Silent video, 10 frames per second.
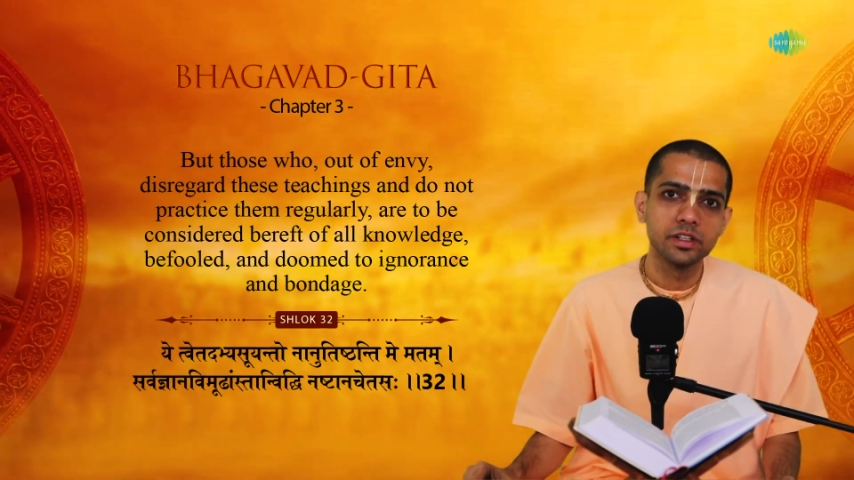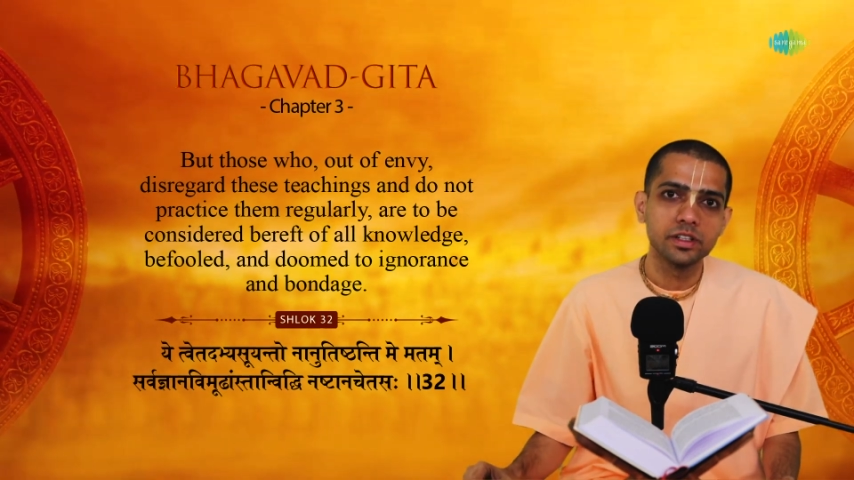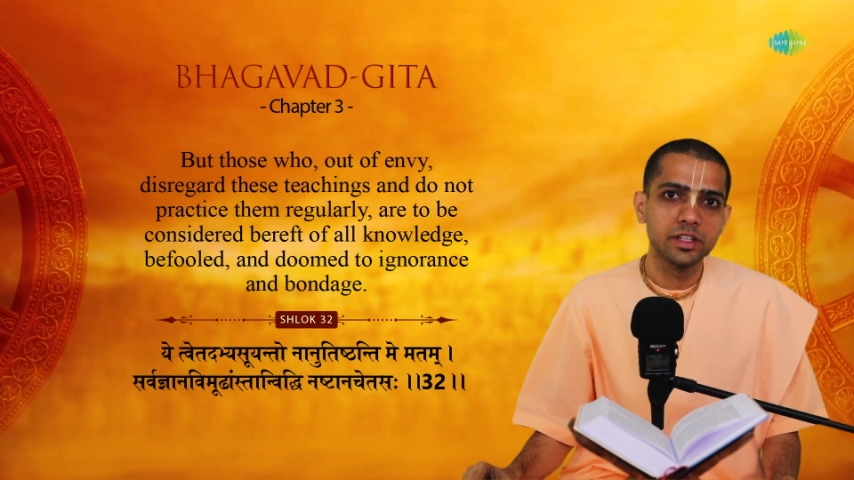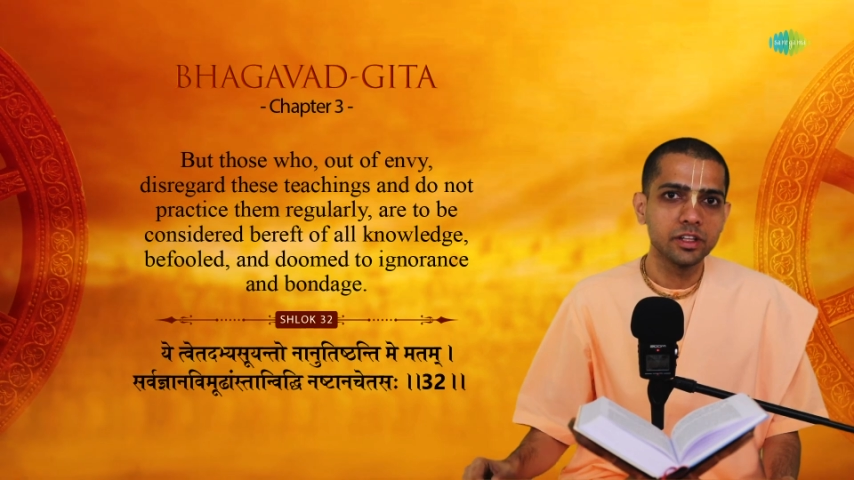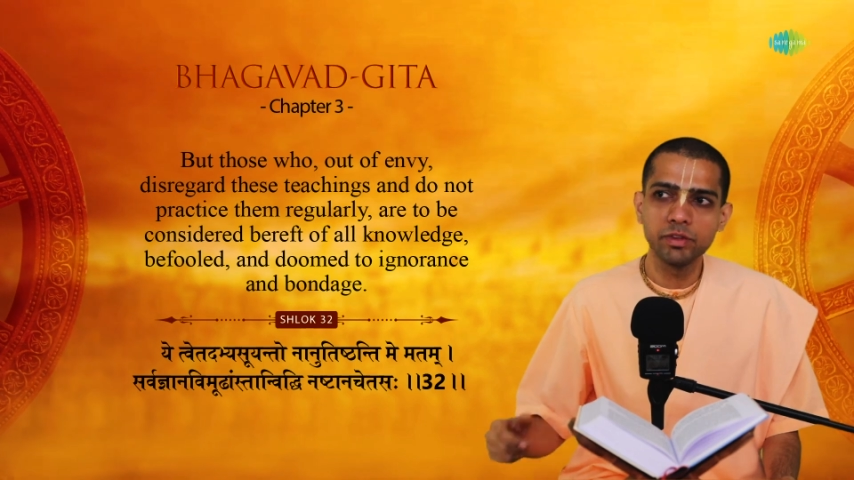
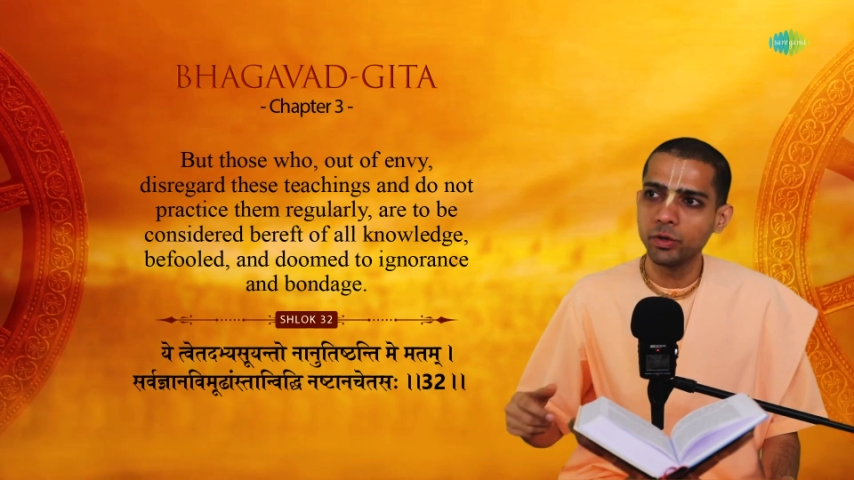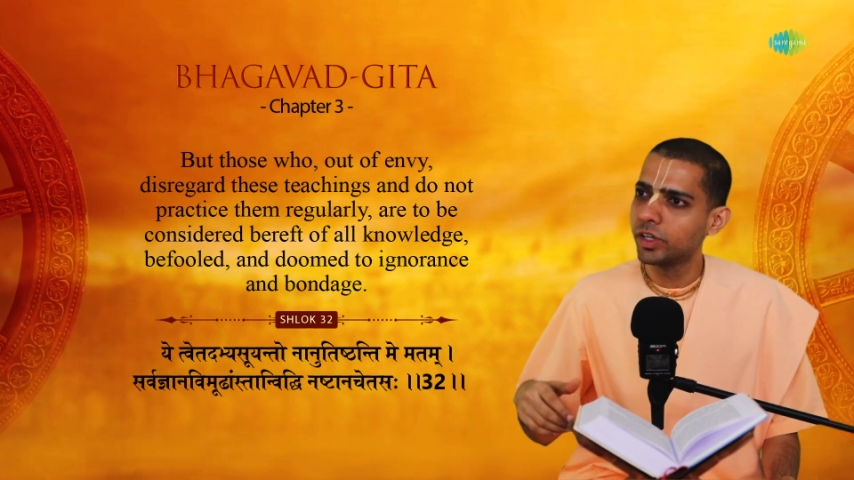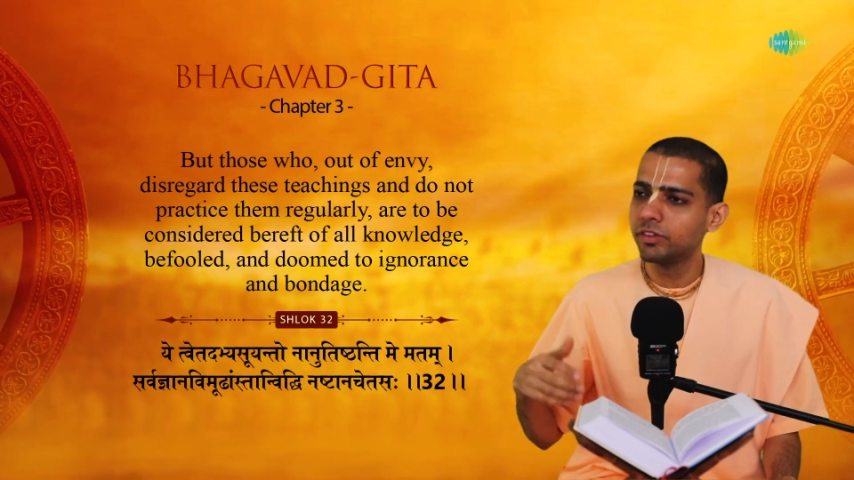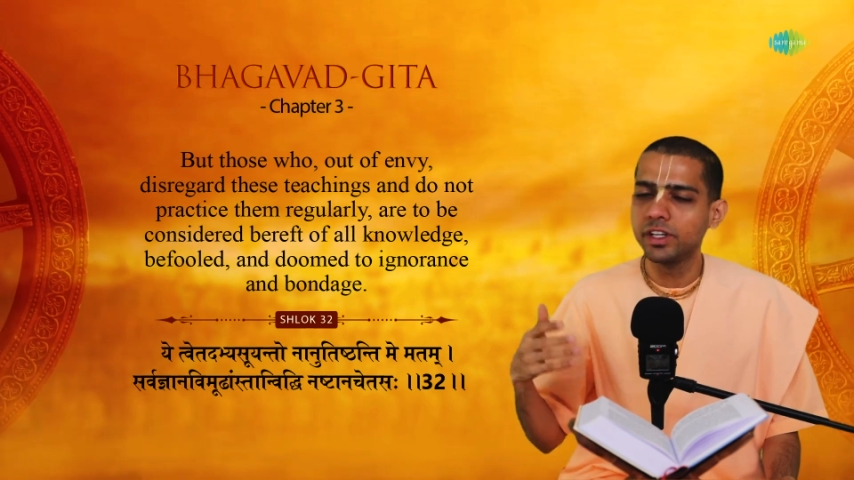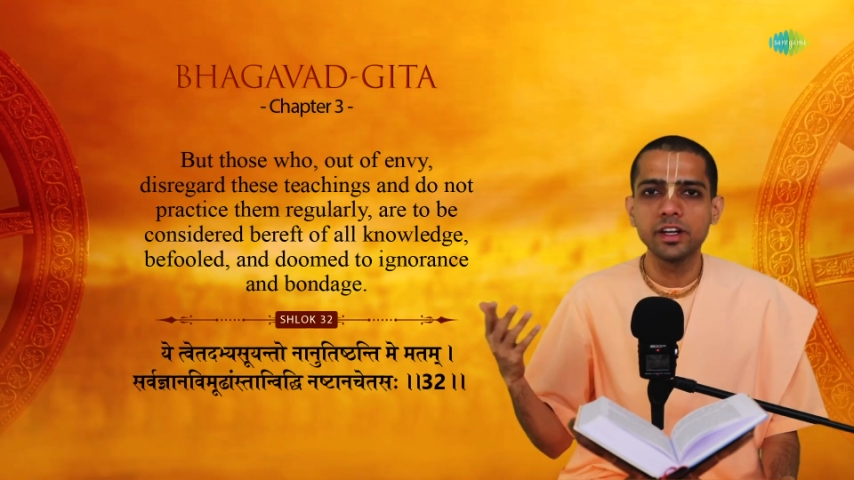Thus we could
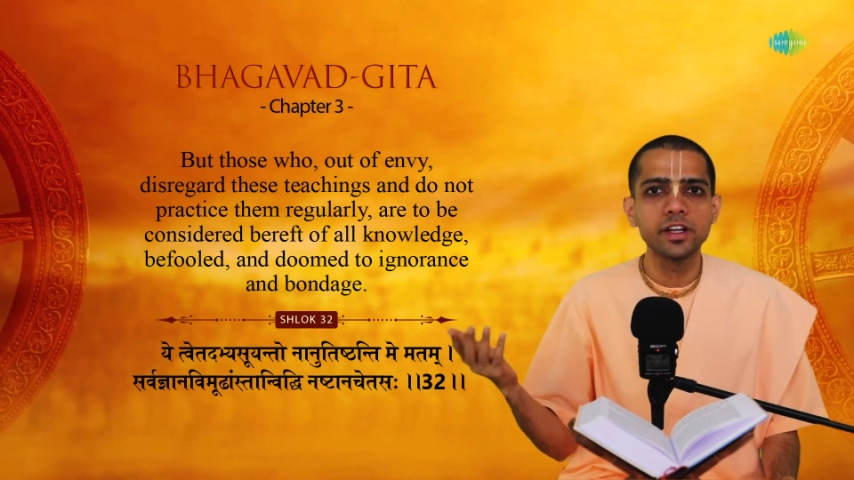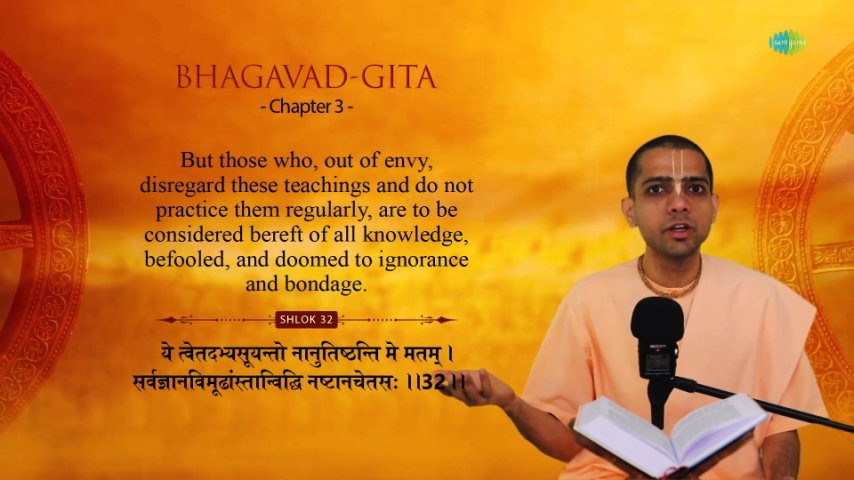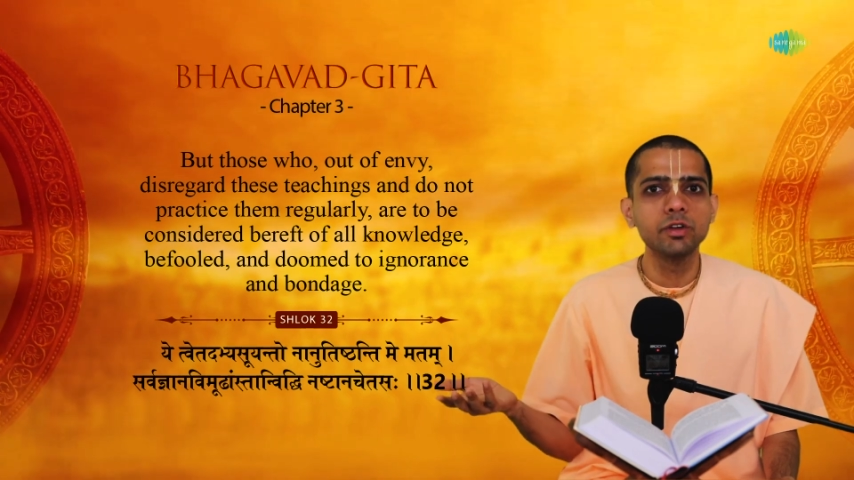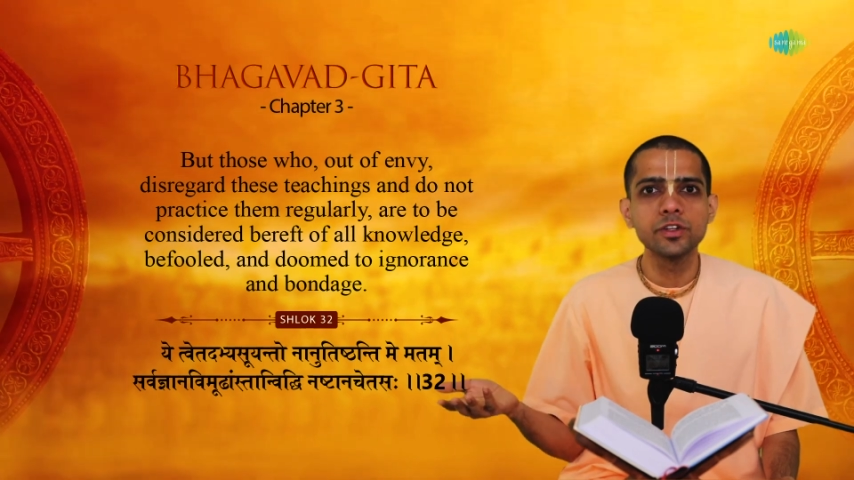have done our regular